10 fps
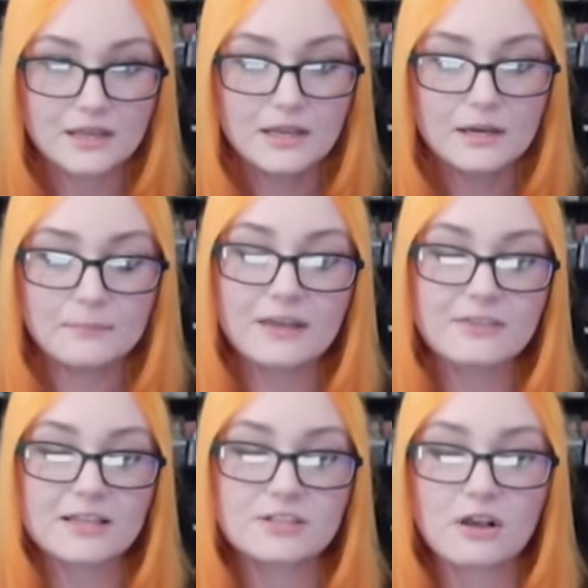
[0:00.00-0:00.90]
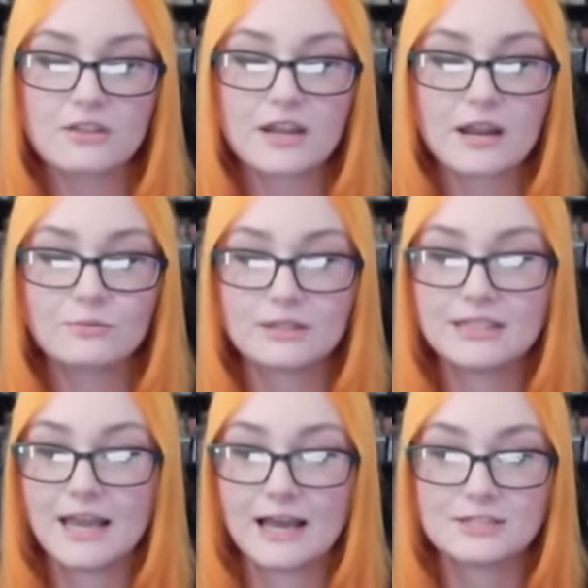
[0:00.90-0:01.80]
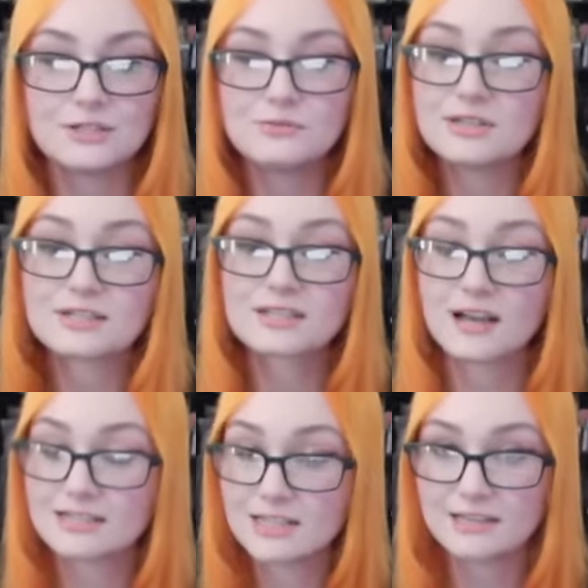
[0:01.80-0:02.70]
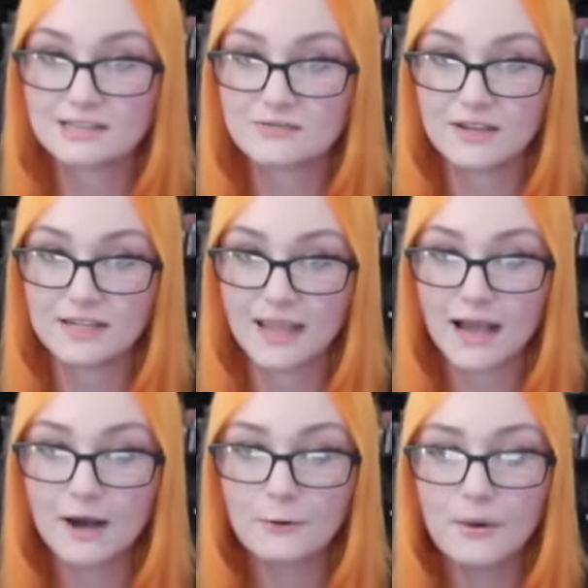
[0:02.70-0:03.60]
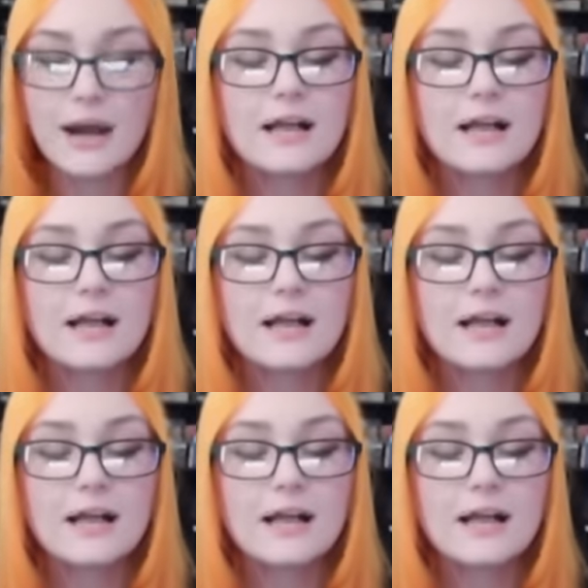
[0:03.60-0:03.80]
But that's all that I really had to discuss in this video.